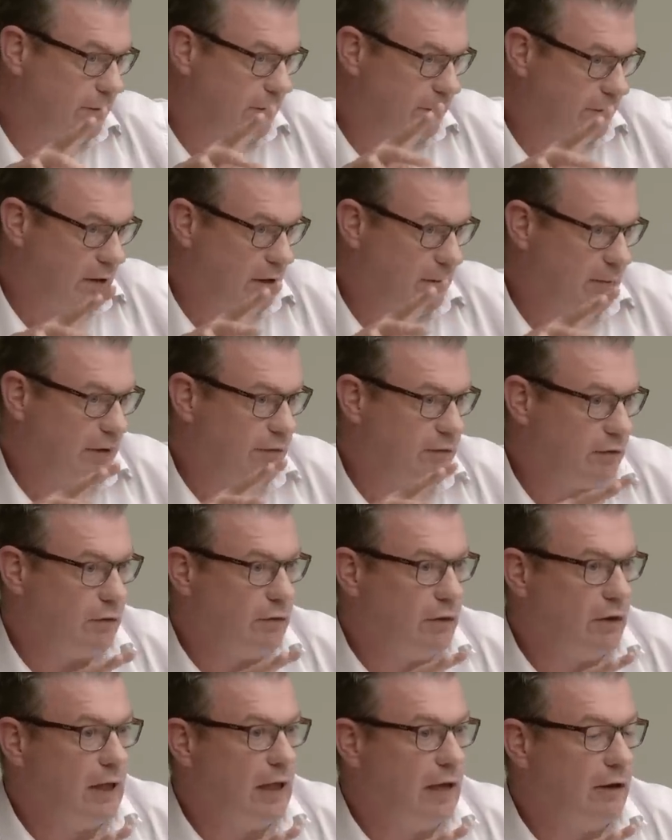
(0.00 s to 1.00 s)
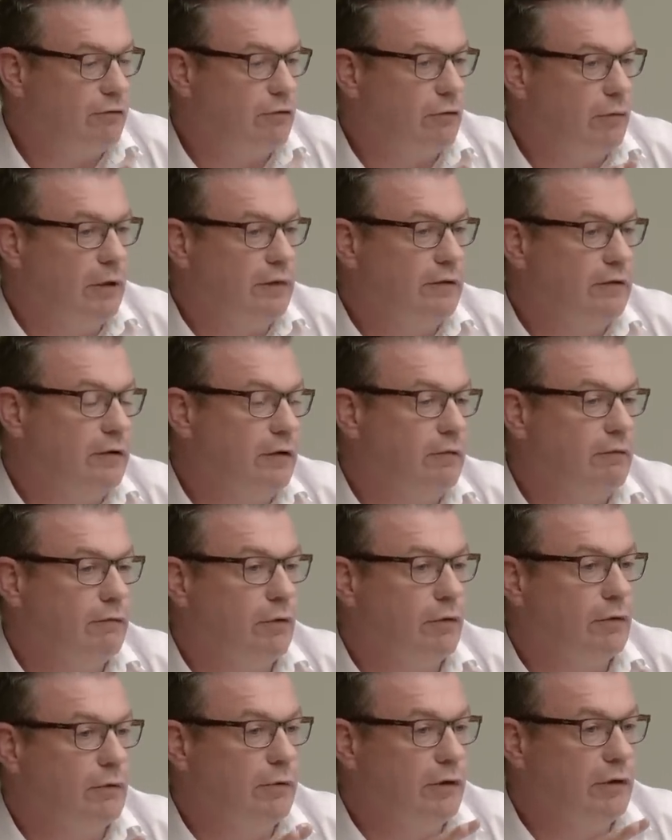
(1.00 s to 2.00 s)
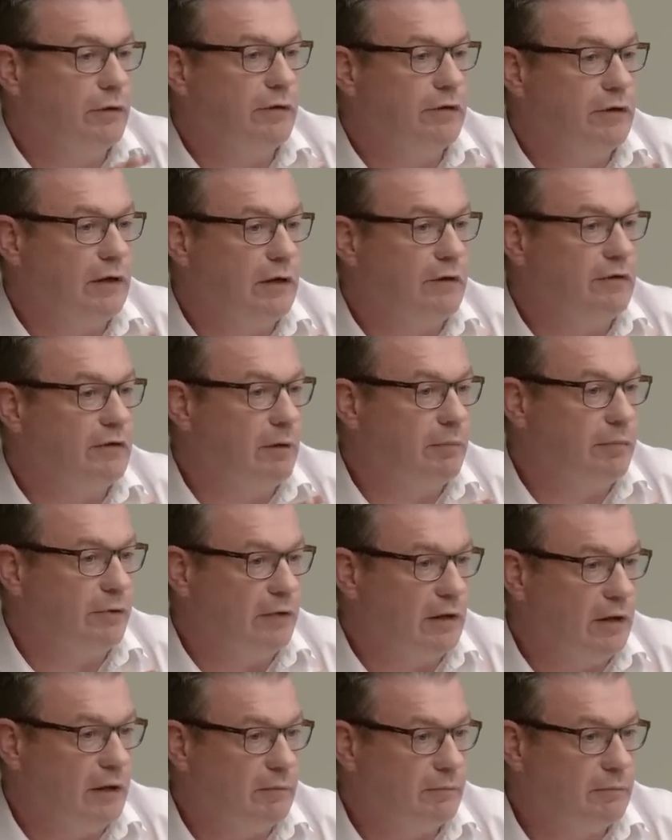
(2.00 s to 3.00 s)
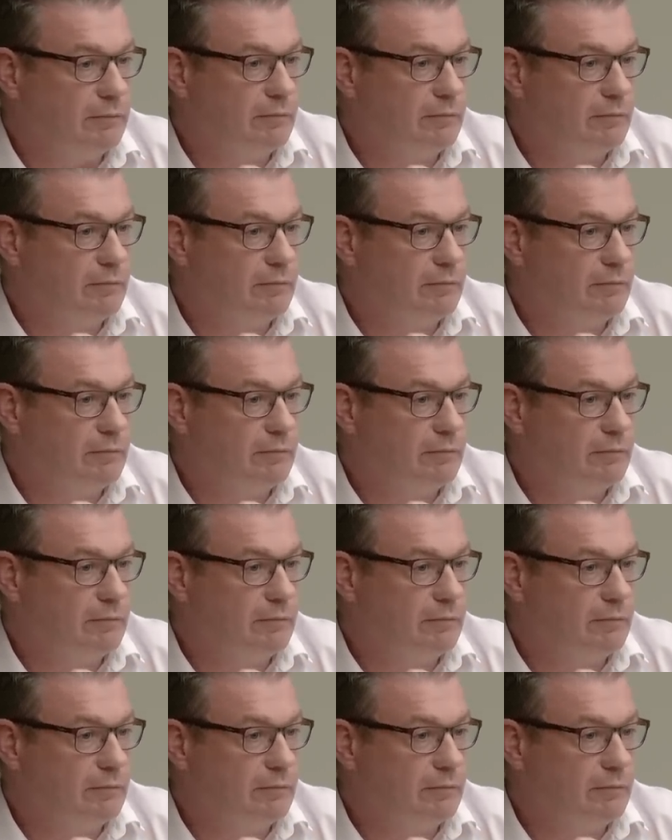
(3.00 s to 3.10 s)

CMS done a large quantity of work with RTE separately?